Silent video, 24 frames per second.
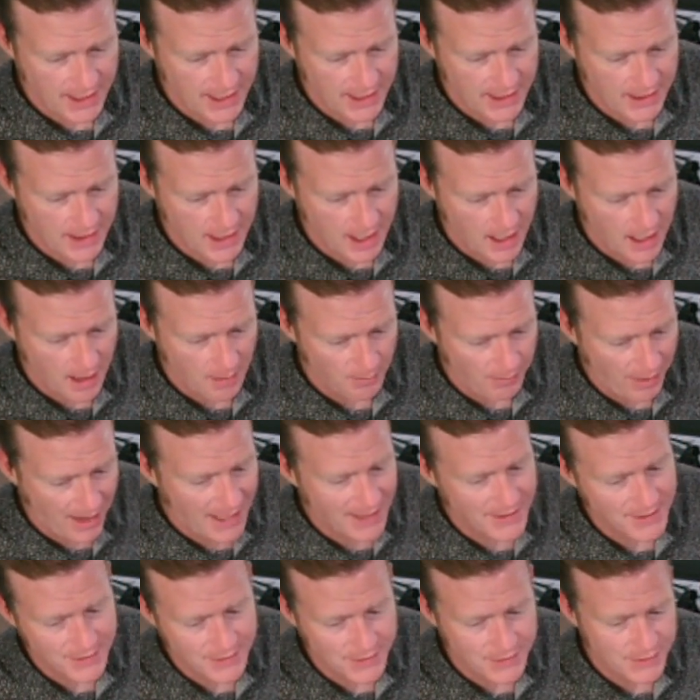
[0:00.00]
Again,
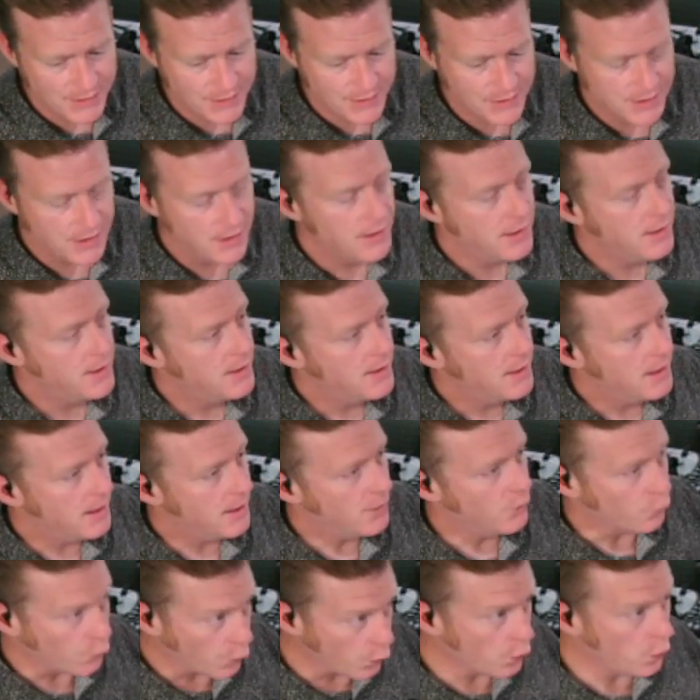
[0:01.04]
Biden's
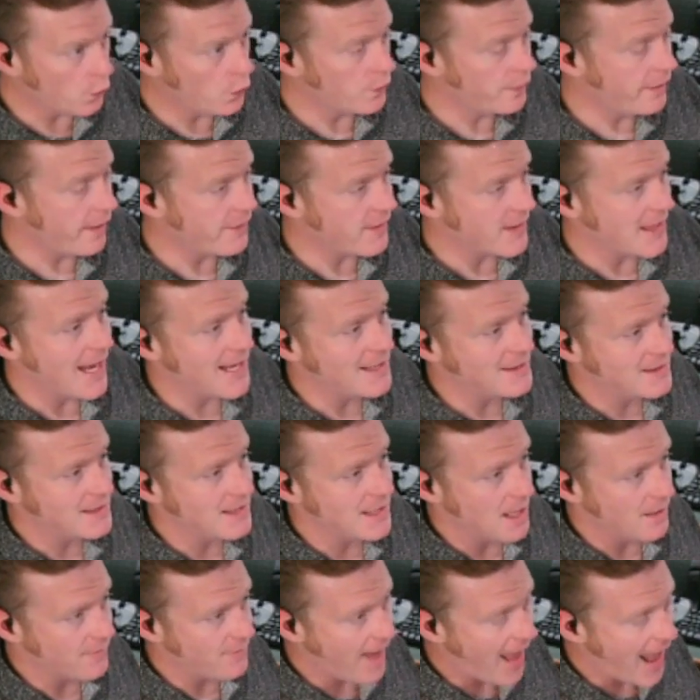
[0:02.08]
rule that the
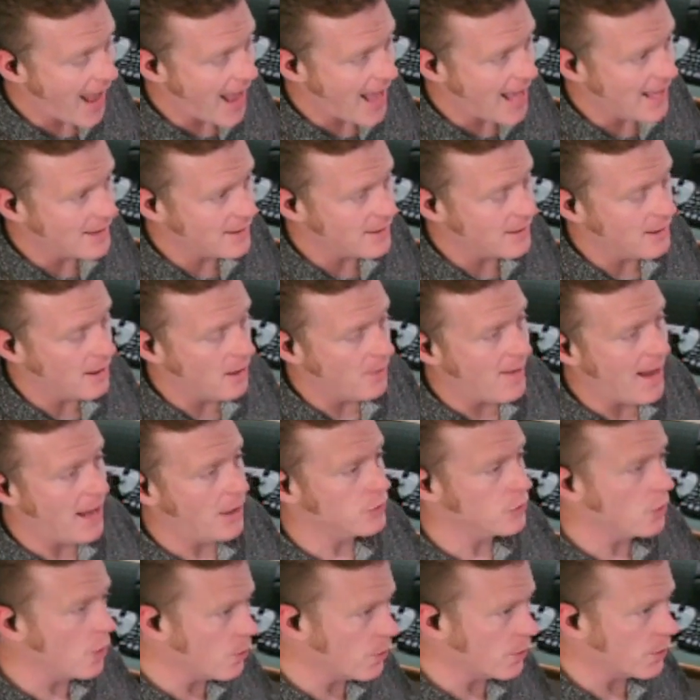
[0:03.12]
ATF had
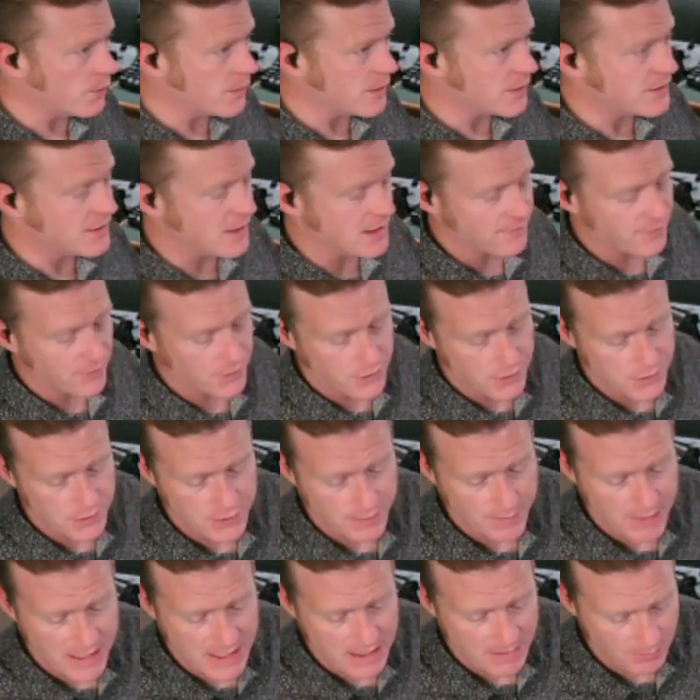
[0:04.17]
about lower
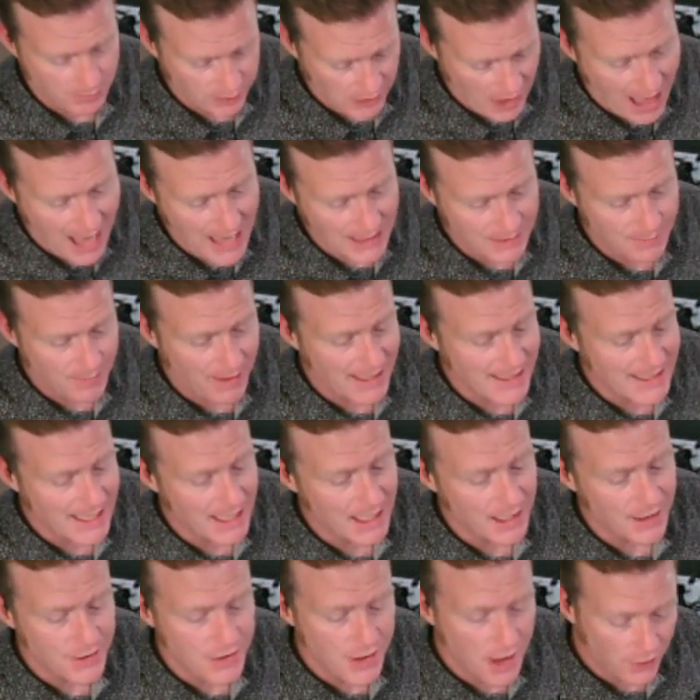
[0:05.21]
receivers being blocked by
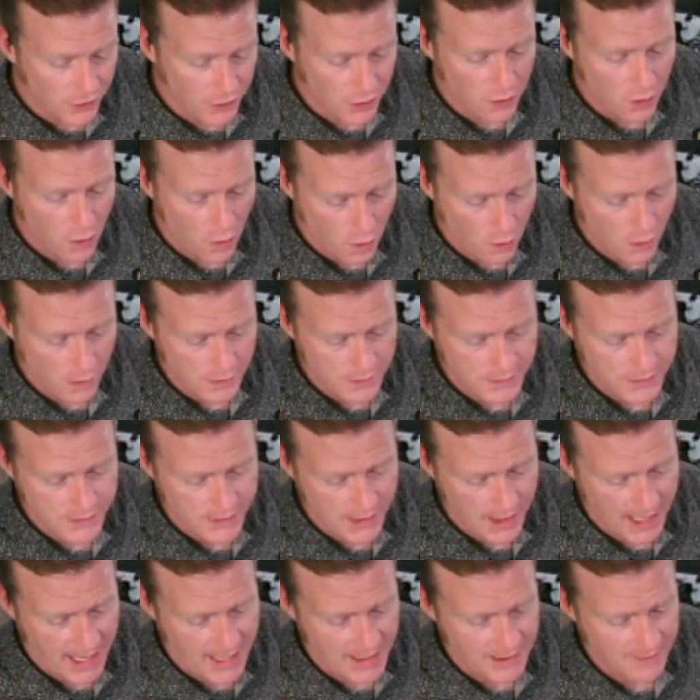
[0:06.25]
yet another
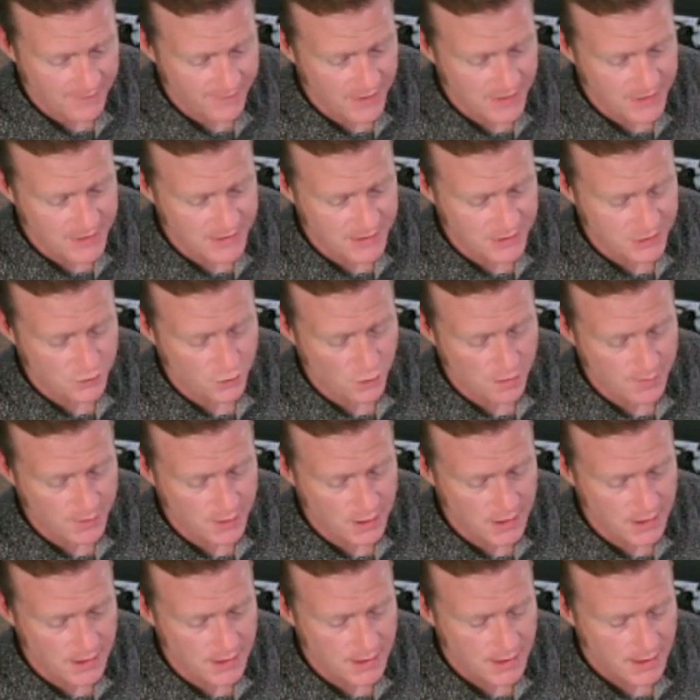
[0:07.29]
court, and Defense
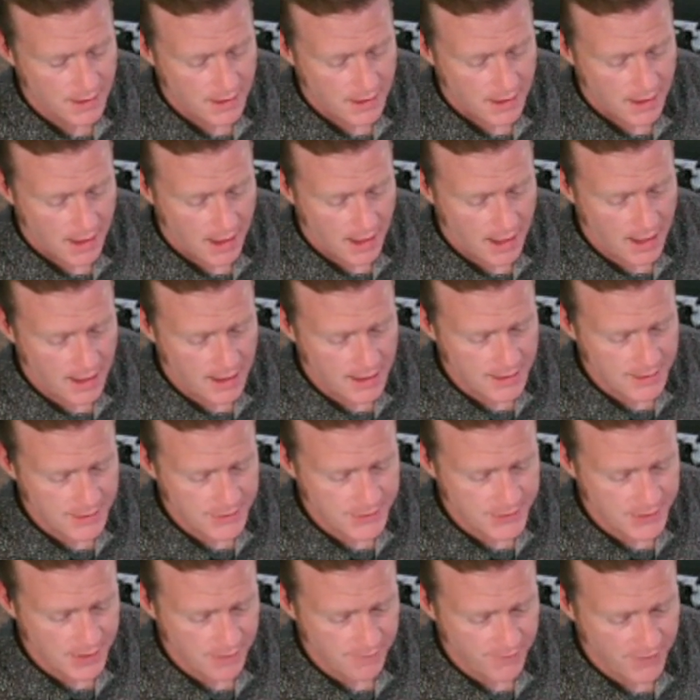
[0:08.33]
Distributed
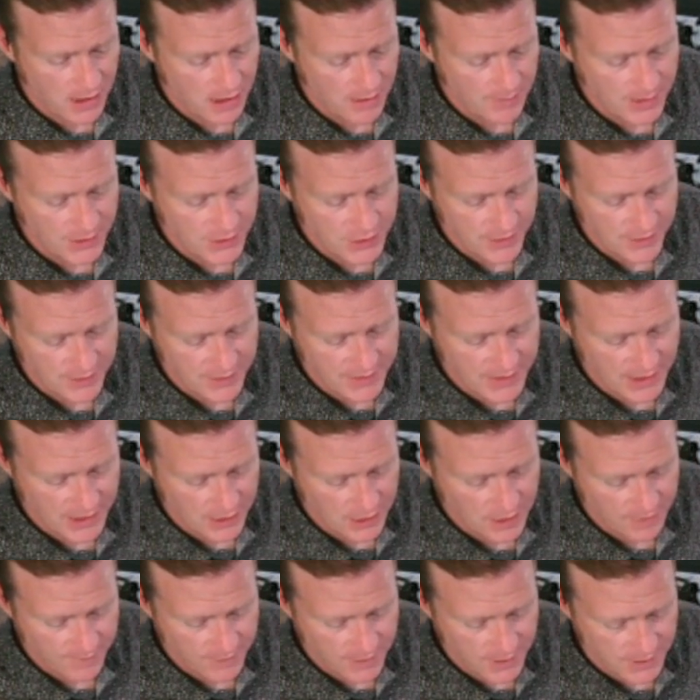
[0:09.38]
is very much at the
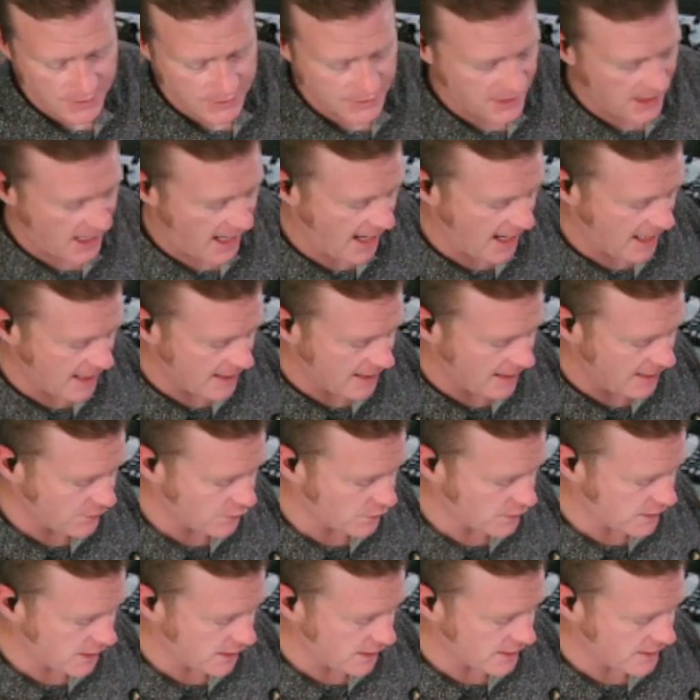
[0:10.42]
center of this, and
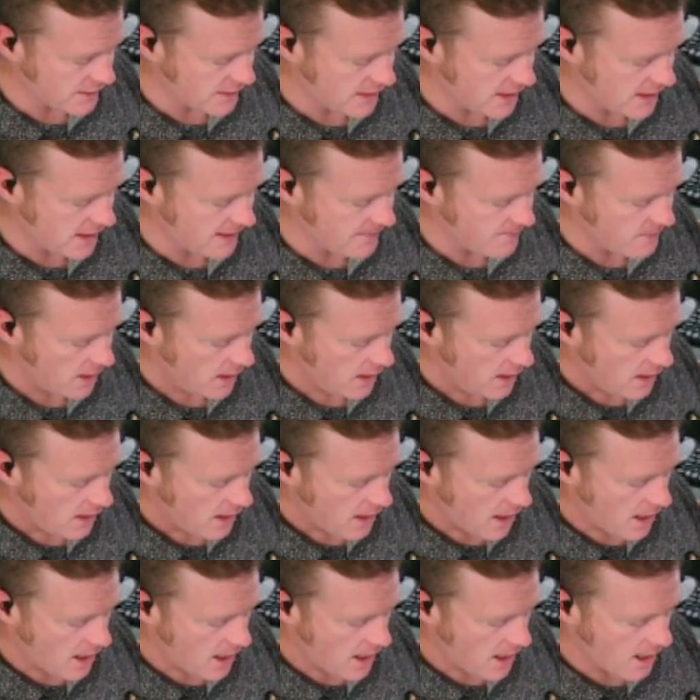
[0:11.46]
interesting to see
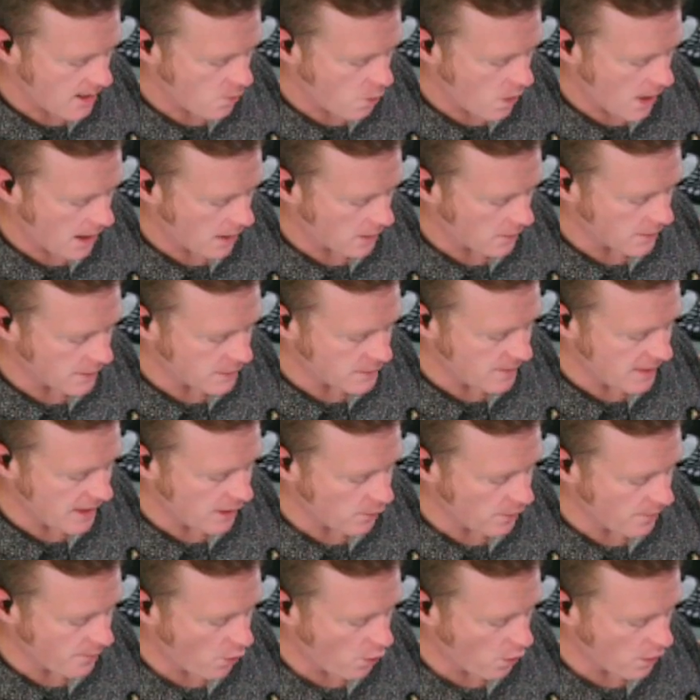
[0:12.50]
where it's
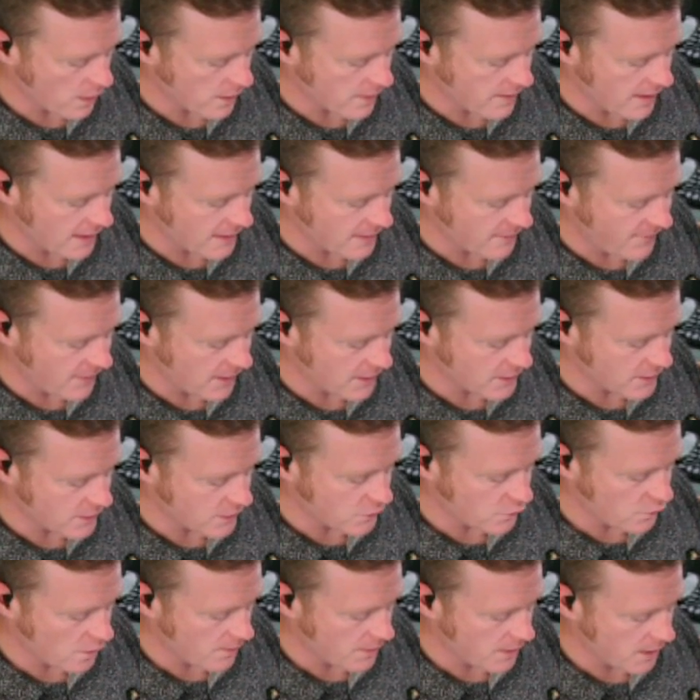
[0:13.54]
being reported that
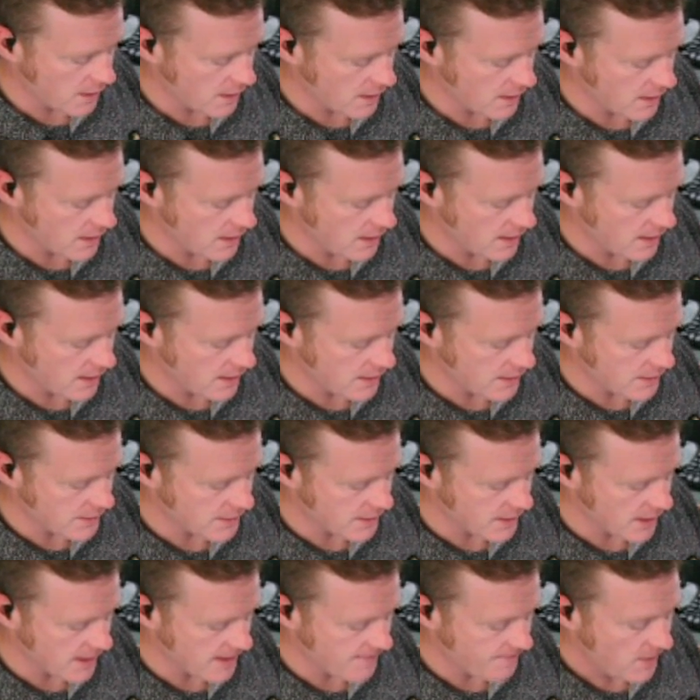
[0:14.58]
Defense Distributed
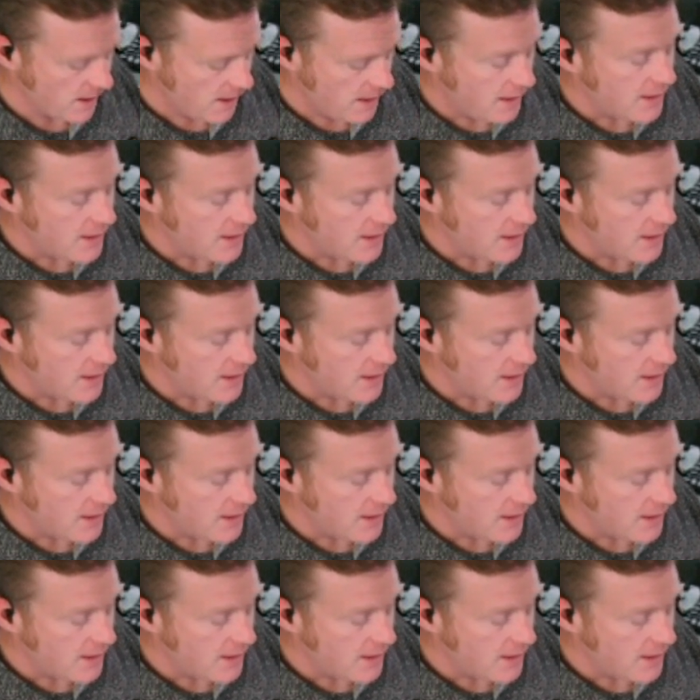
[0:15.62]
is